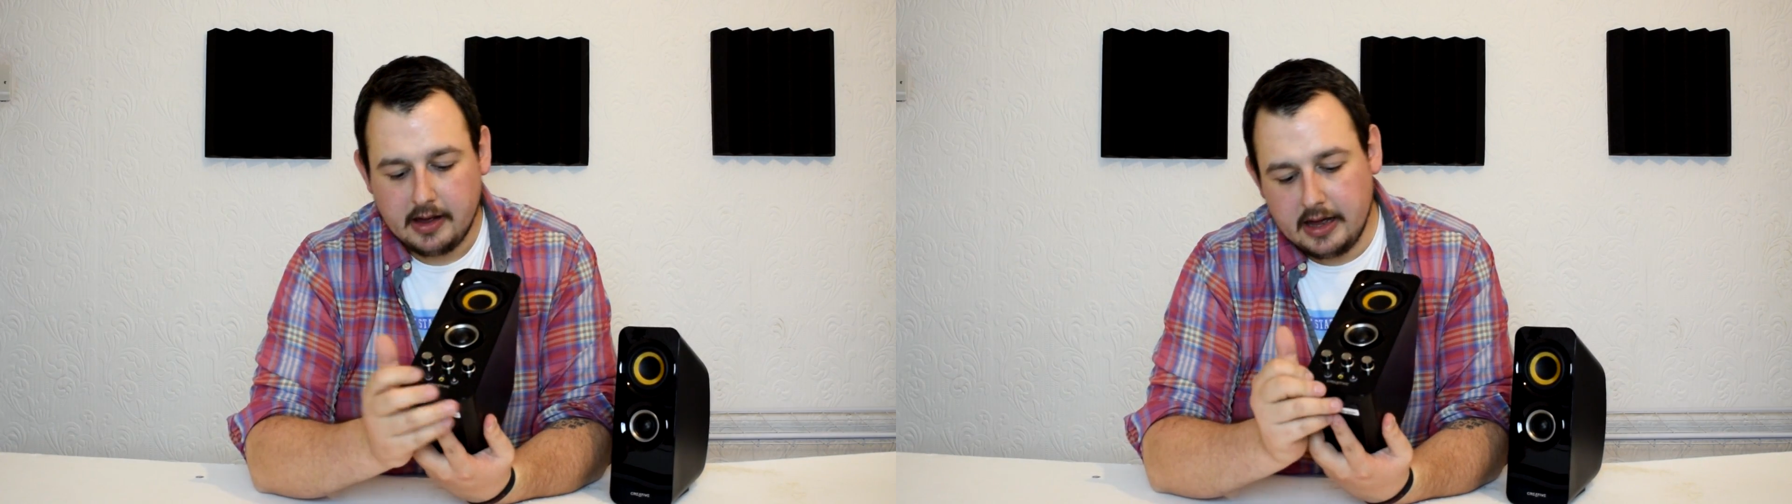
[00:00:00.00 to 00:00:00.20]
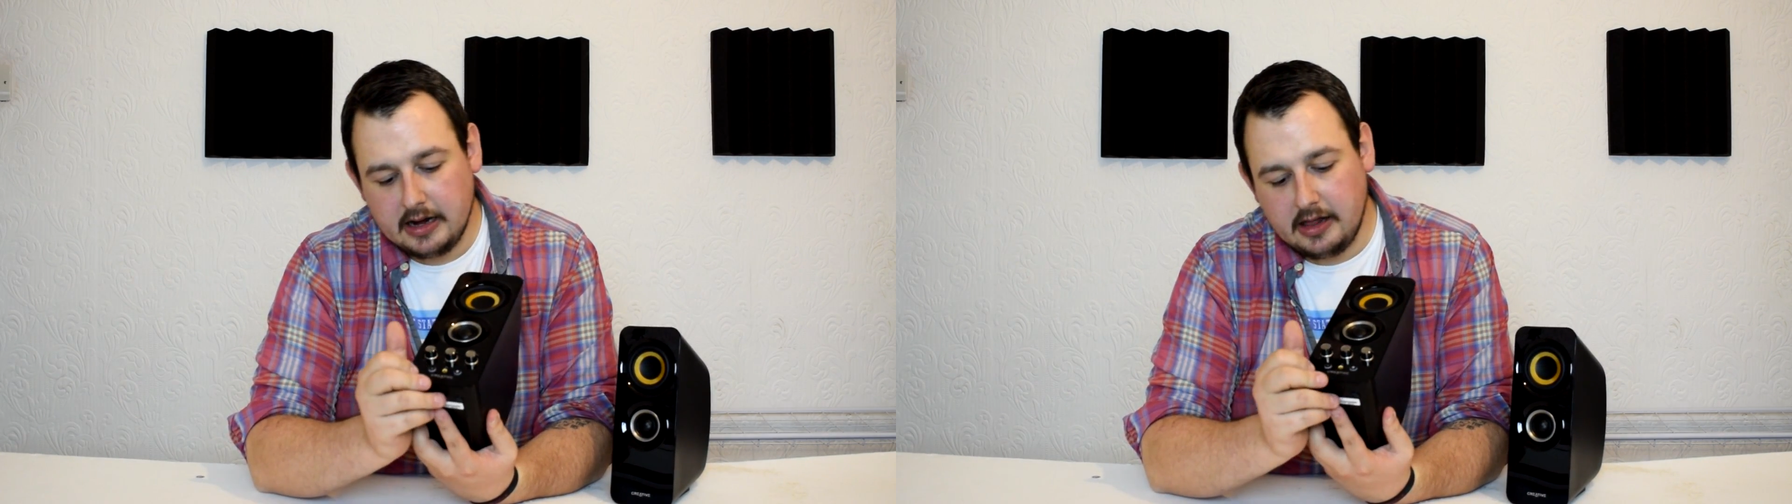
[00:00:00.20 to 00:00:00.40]

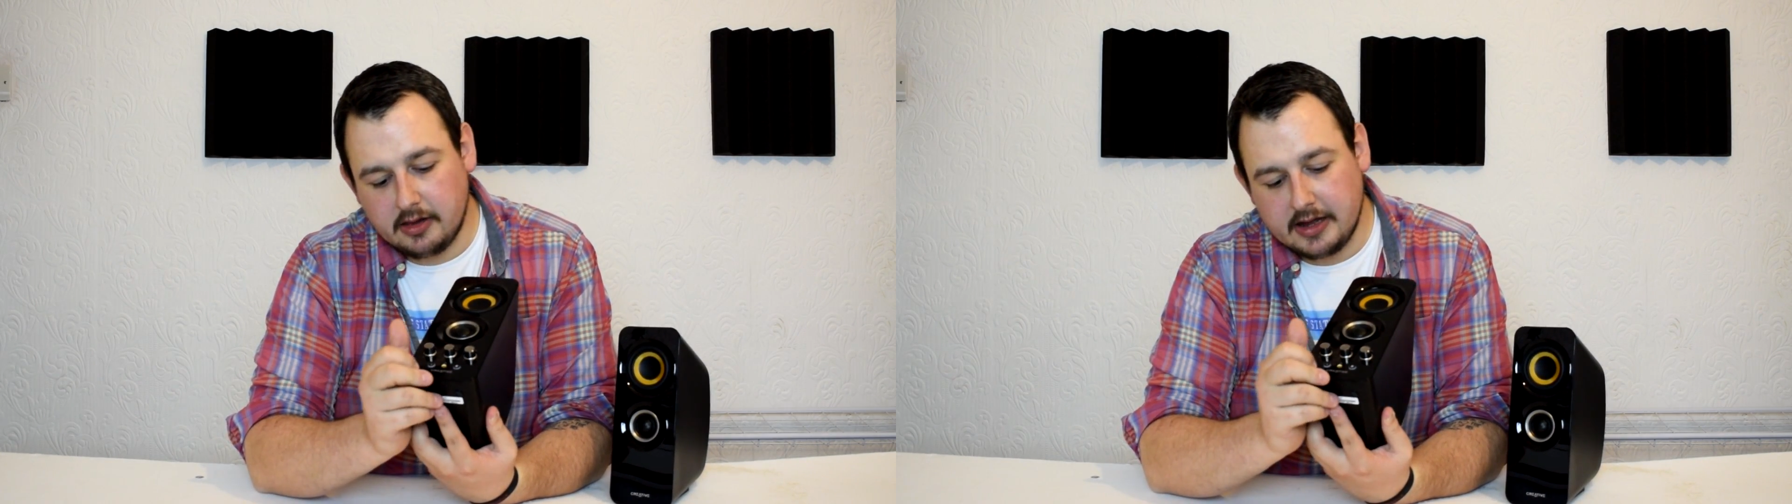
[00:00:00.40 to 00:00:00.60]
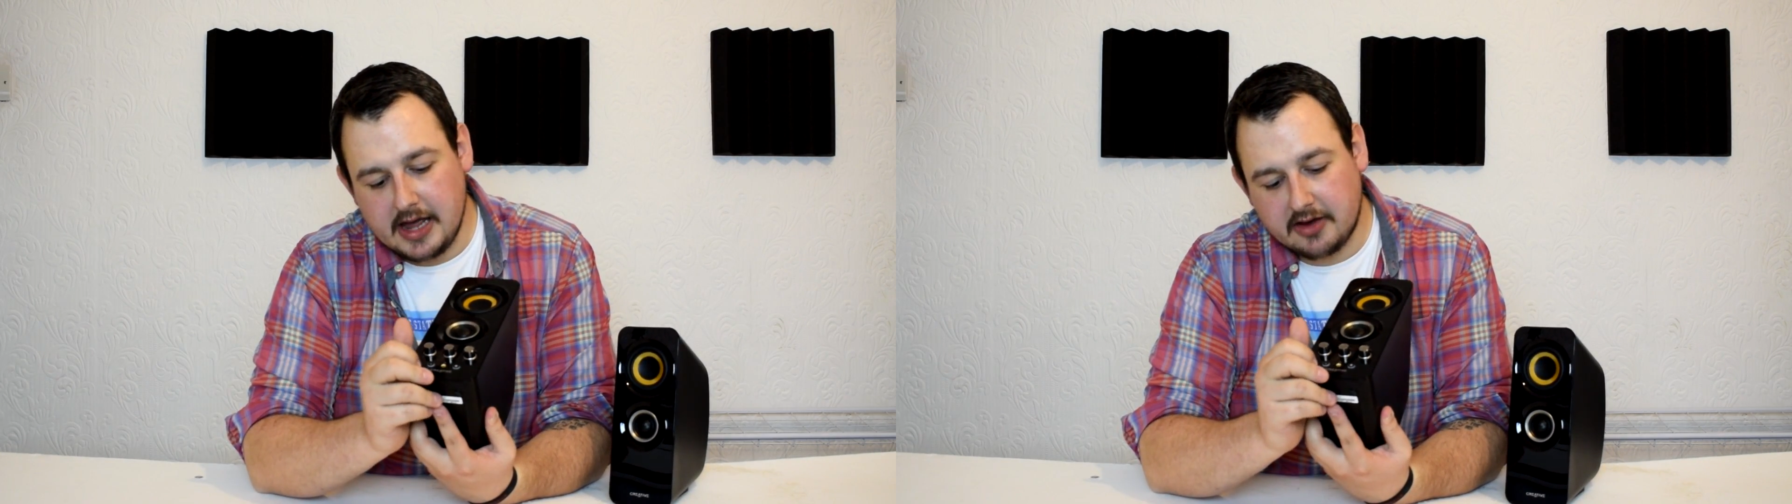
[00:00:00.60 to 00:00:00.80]
and a
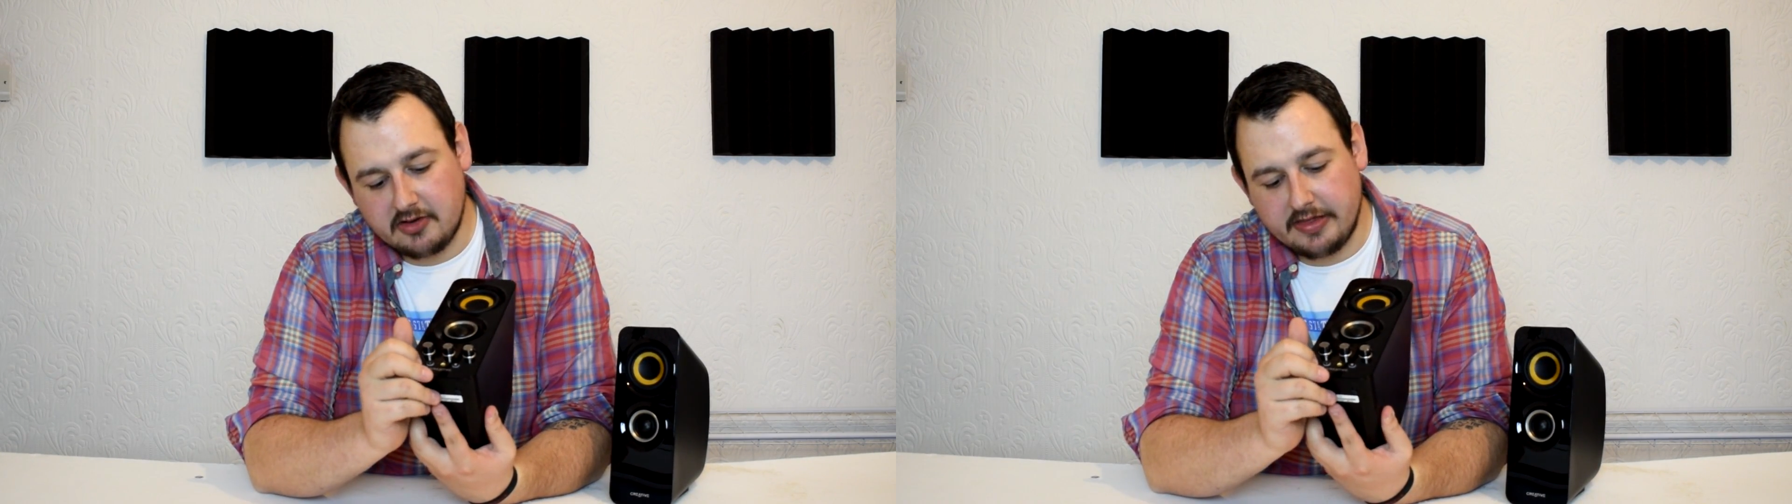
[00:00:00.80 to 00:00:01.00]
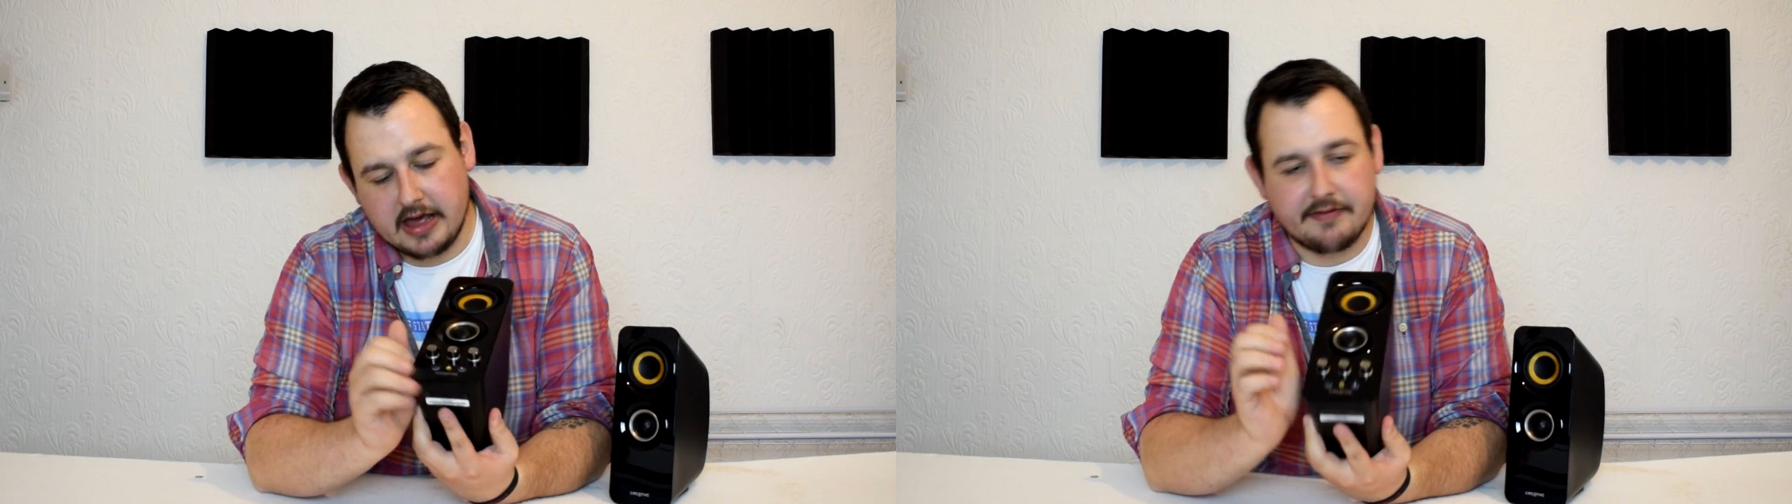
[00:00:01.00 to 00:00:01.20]
little
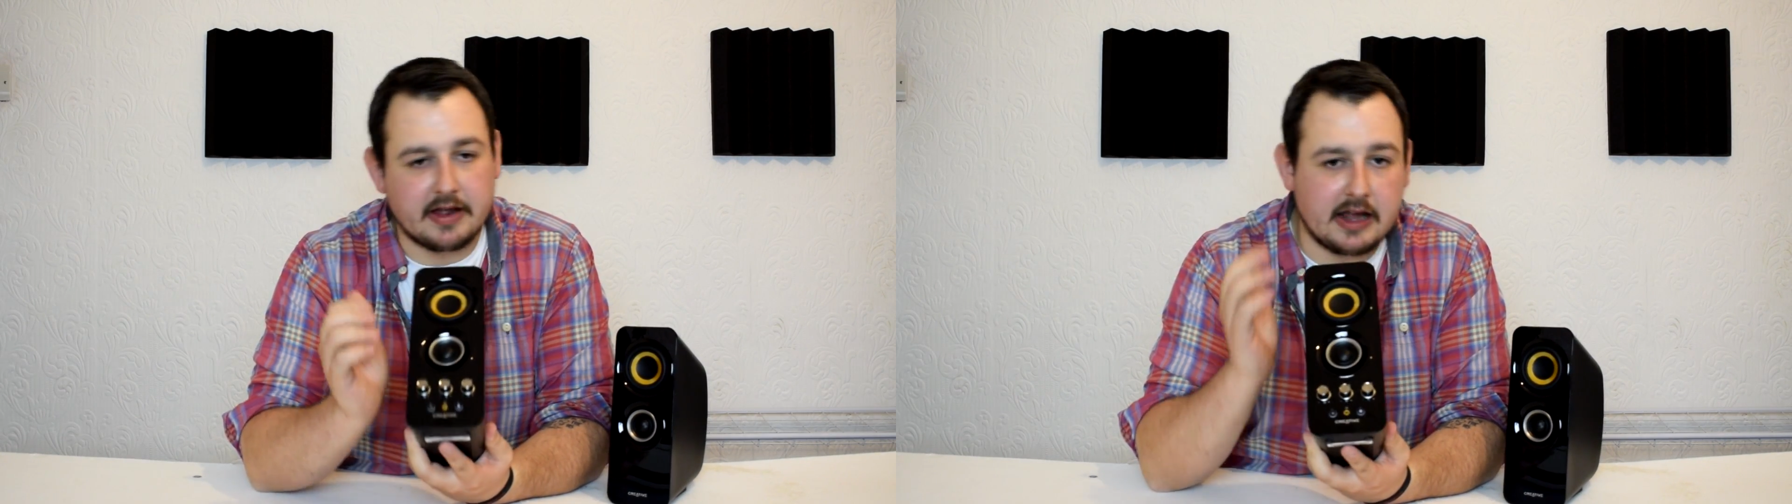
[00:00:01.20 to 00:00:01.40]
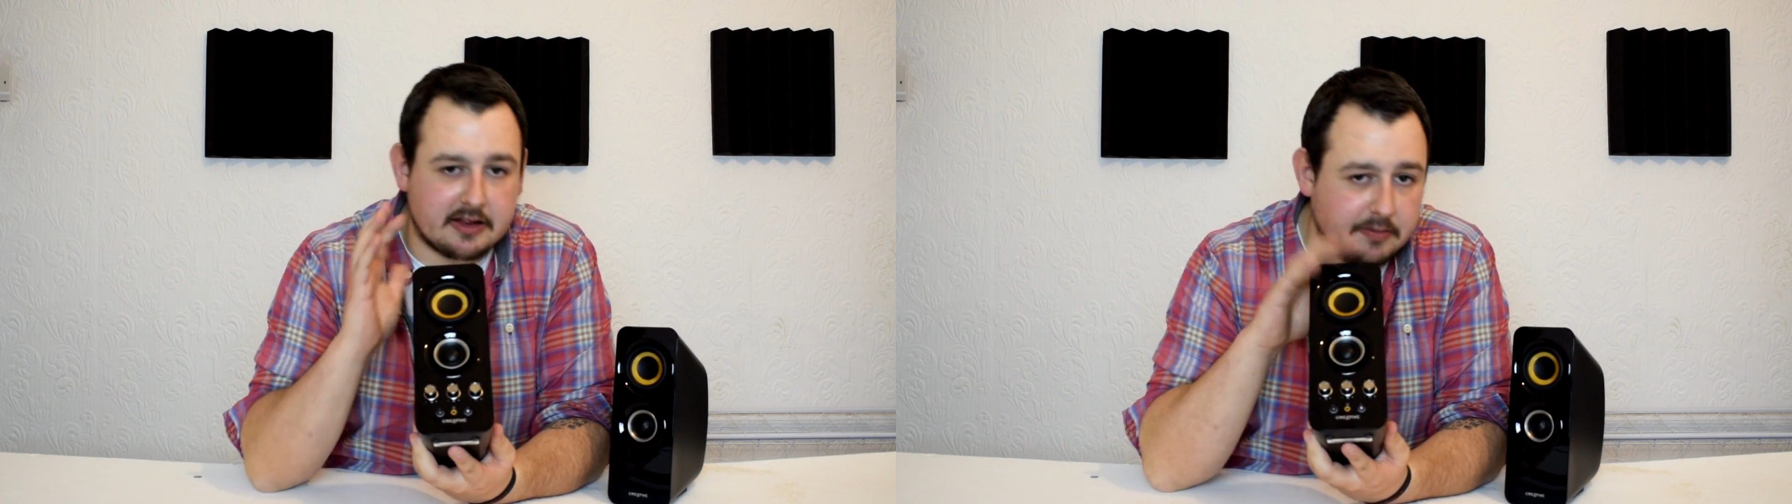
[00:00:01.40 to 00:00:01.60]
connection there if
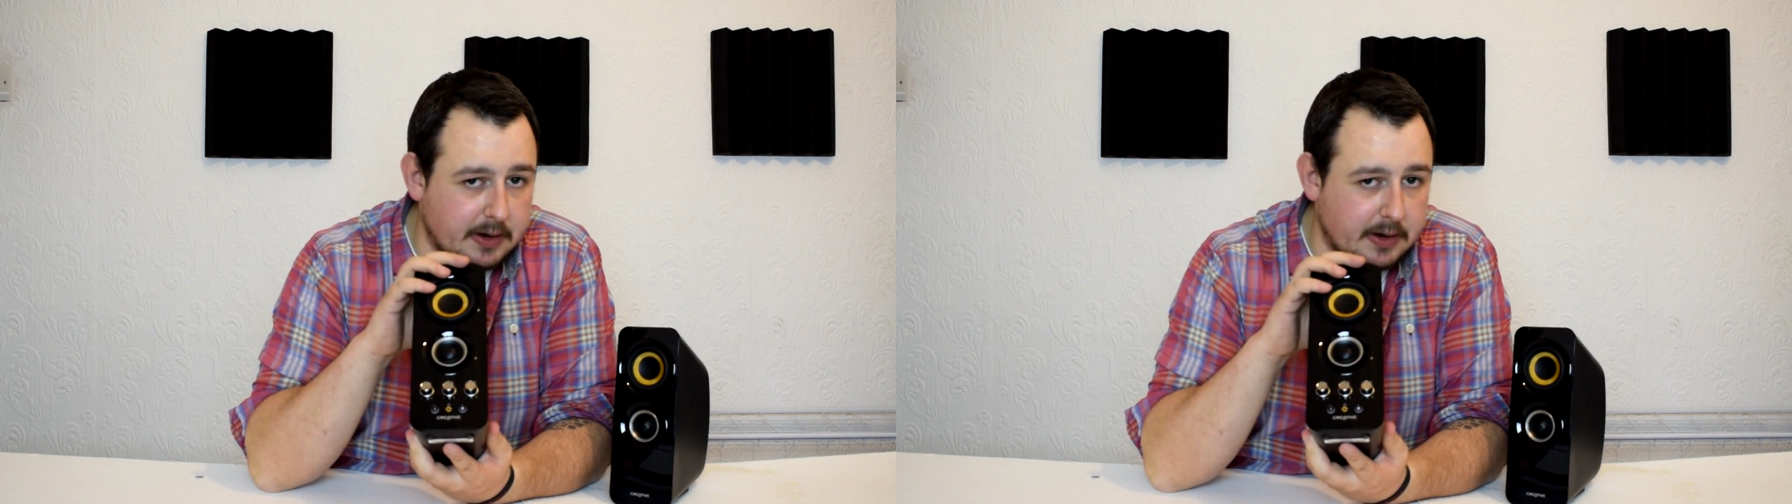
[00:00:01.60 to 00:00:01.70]
you'd like